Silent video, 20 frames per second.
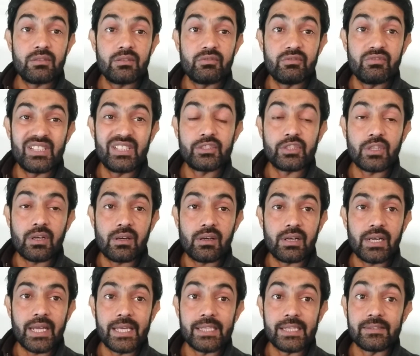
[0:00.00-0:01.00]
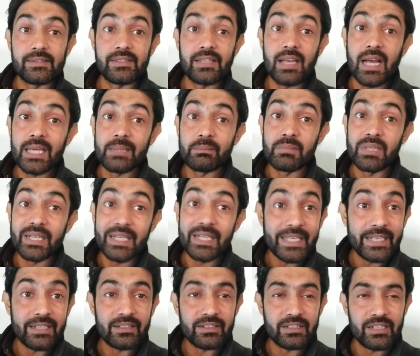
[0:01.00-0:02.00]
which are enzyme
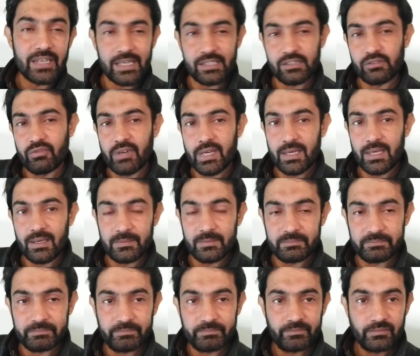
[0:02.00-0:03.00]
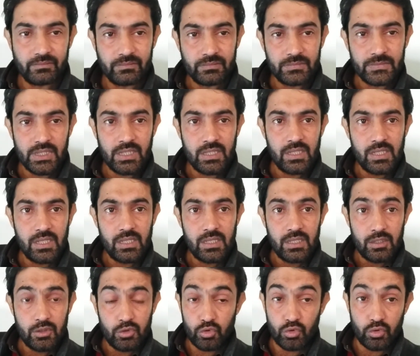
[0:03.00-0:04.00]
linked as well.
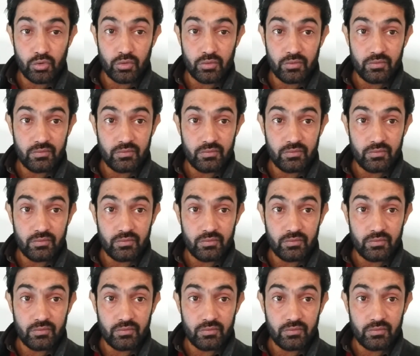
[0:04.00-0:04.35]
So